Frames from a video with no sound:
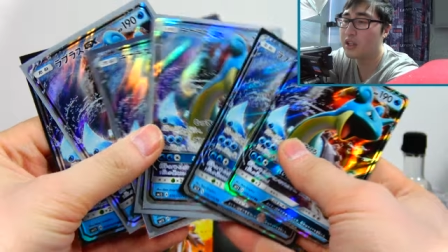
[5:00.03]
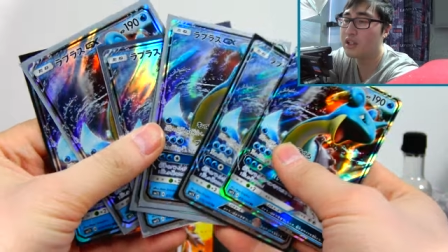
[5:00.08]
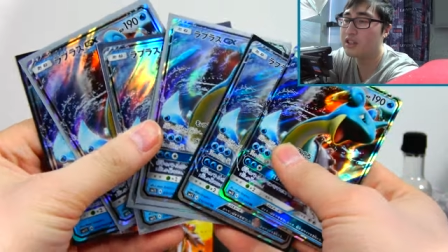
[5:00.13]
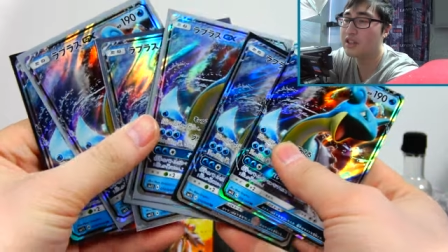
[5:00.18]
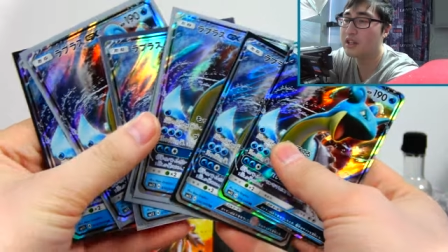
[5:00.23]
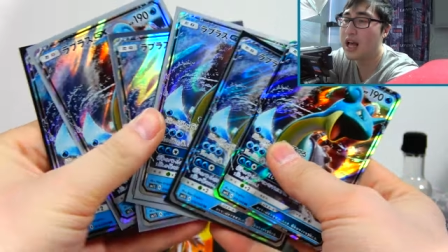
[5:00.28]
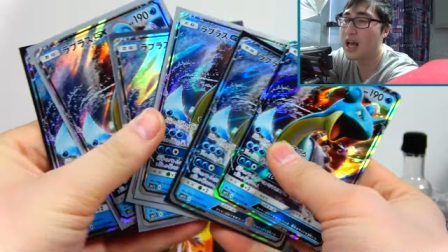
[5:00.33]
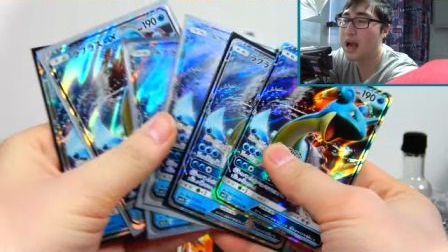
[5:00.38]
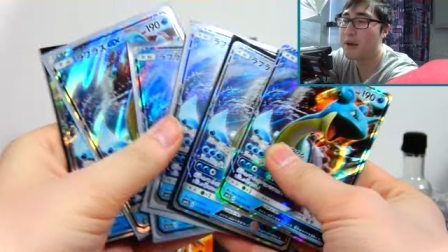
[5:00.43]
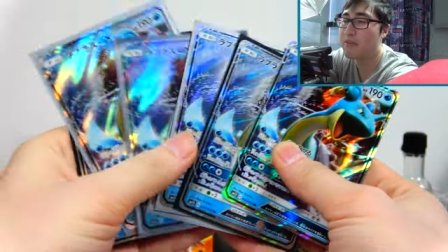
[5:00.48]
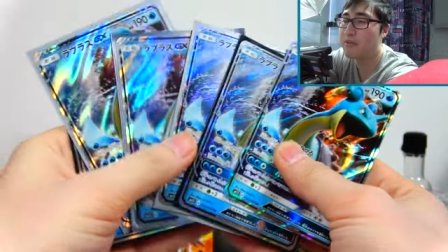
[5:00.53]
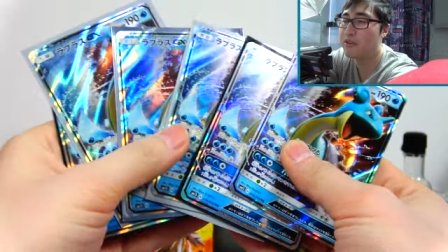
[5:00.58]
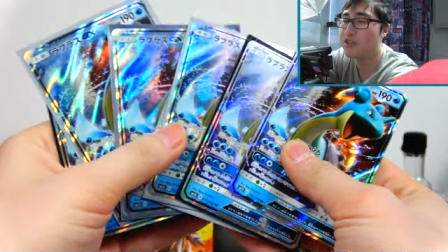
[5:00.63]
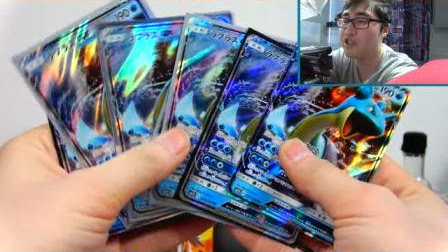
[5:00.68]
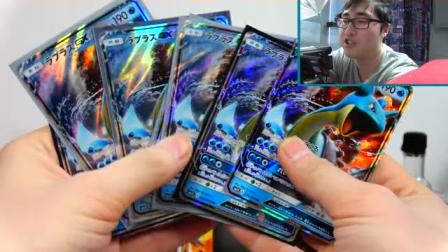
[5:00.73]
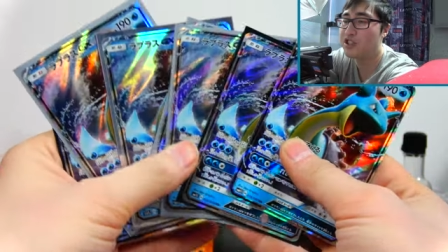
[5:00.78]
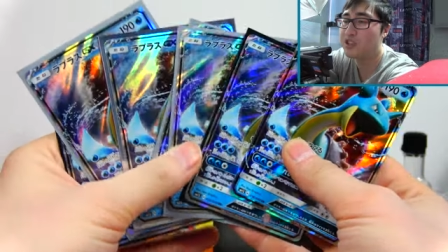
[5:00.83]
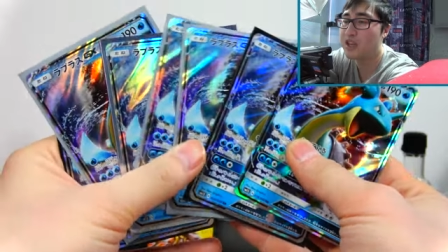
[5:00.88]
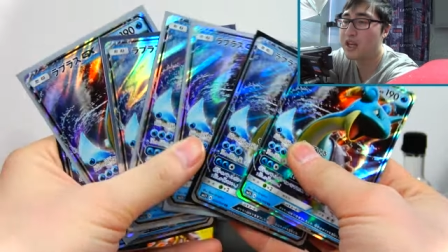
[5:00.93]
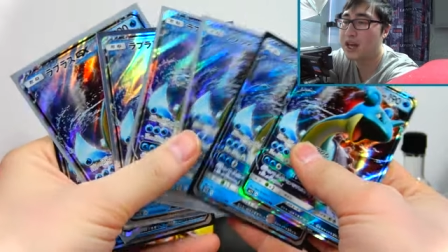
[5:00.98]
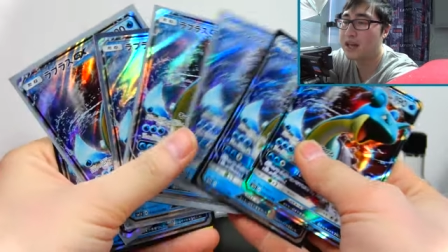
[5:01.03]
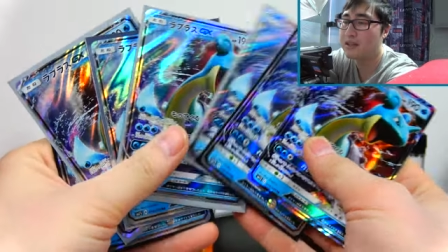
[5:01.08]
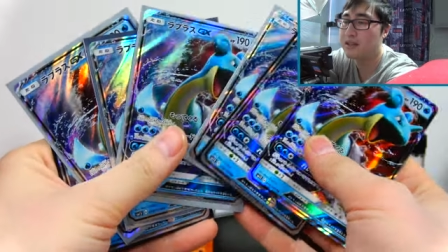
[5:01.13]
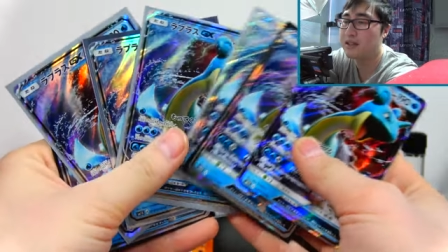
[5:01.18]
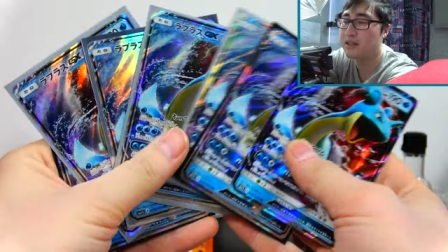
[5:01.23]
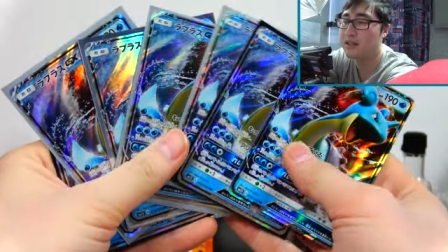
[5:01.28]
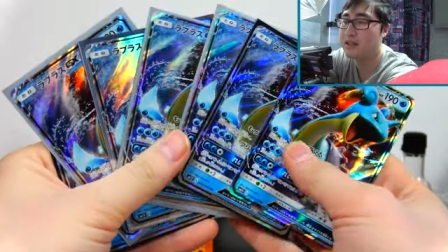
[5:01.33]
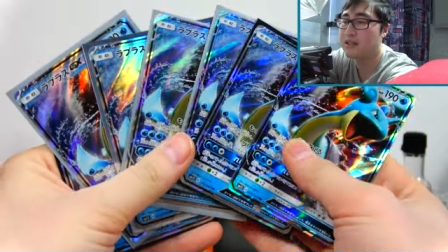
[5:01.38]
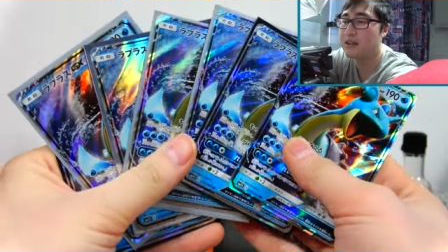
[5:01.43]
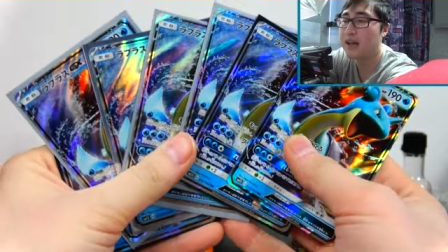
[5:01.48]
these Lapras G
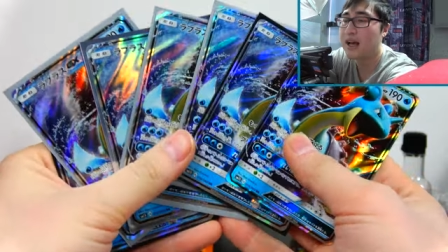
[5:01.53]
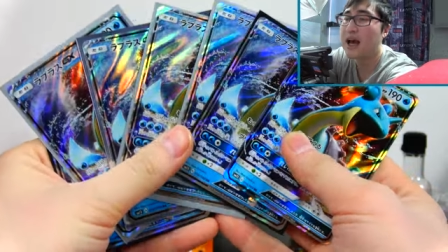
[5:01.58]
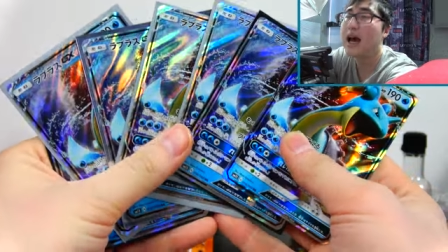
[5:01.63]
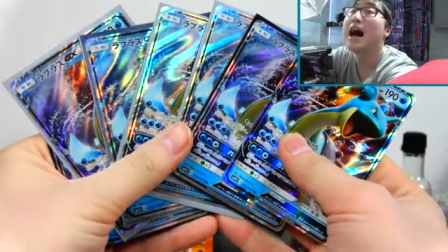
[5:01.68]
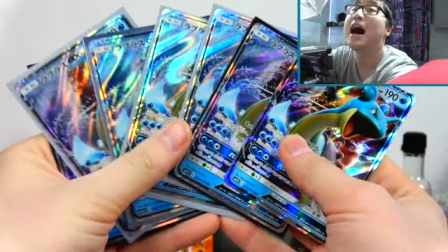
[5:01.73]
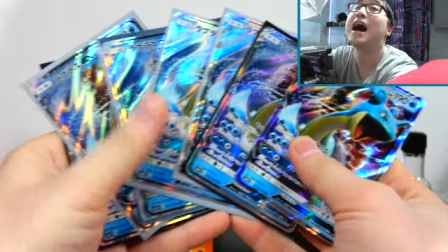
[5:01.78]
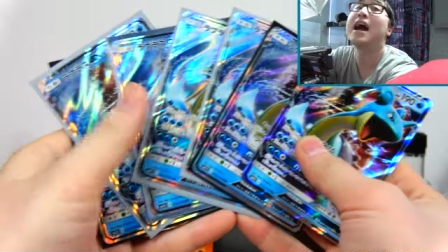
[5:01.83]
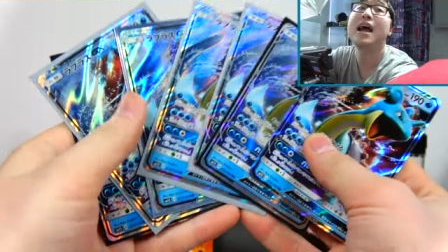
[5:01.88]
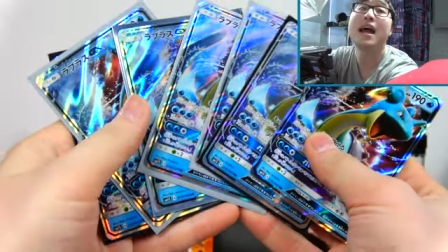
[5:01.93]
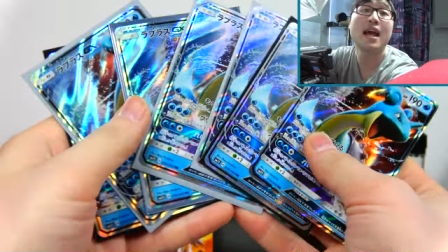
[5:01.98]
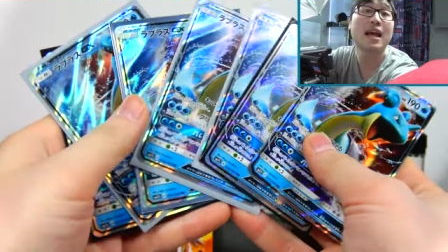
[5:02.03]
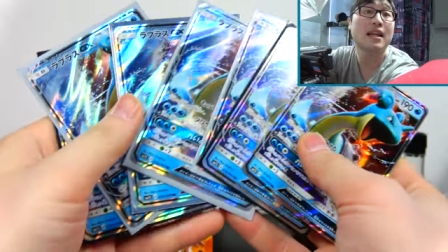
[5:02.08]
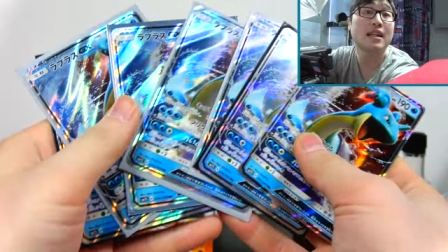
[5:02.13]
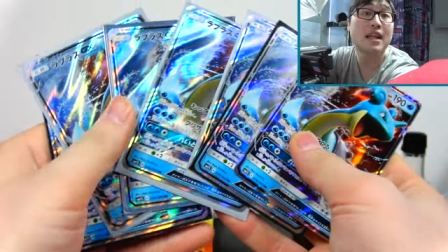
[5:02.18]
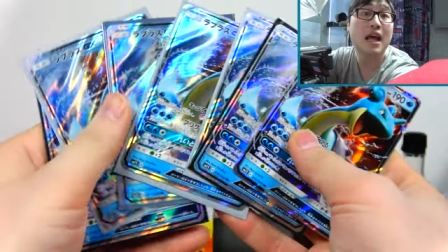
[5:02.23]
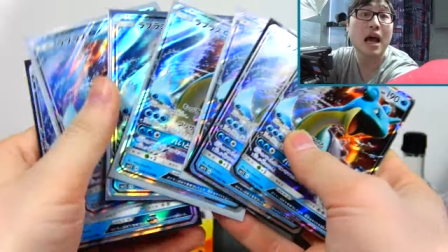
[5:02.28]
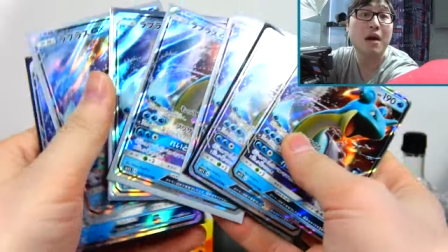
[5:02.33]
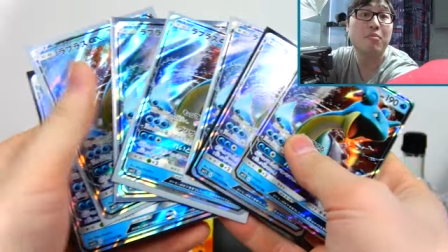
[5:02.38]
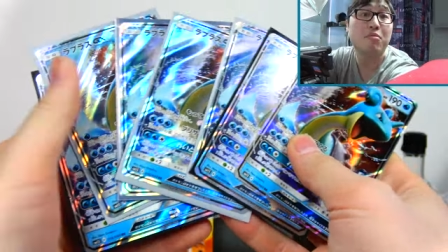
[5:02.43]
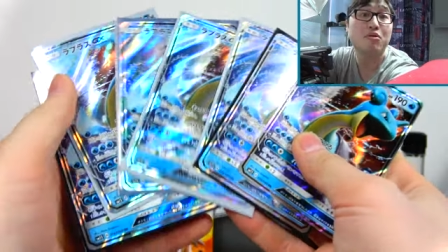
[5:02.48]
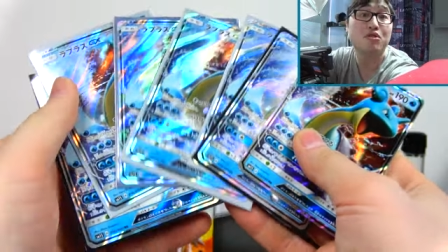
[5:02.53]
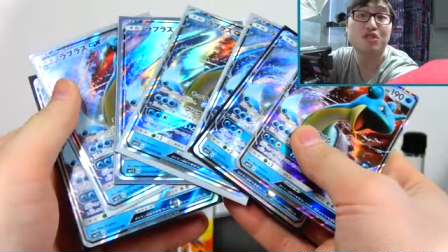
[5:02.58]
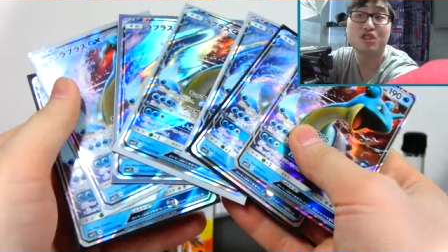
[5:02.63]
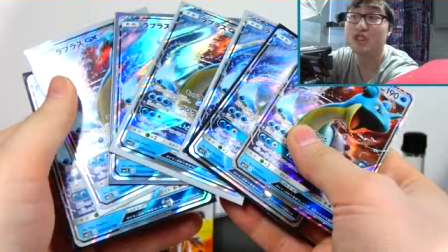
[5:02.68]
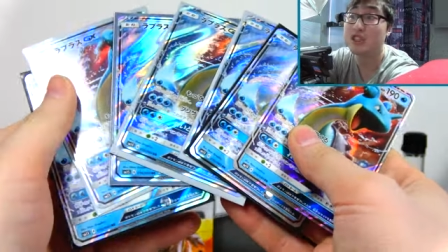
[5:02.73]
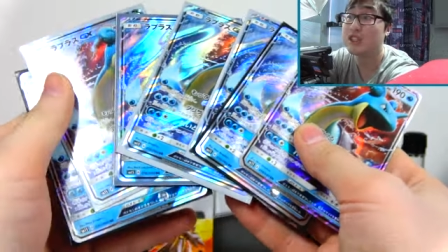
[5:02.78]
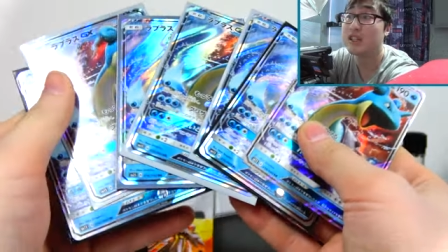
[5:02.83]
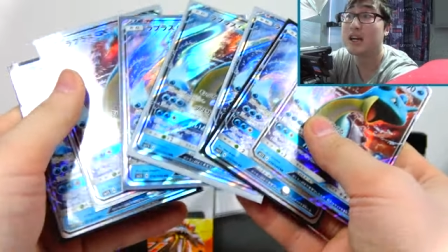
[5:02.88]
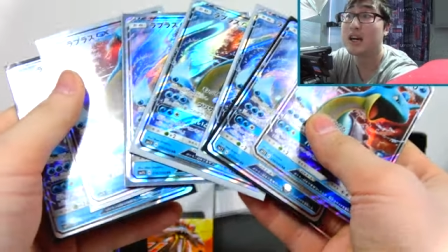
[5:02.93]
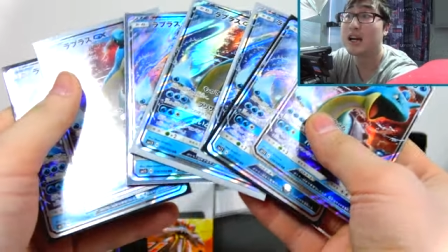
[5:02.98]
Xs. I hate Lapras G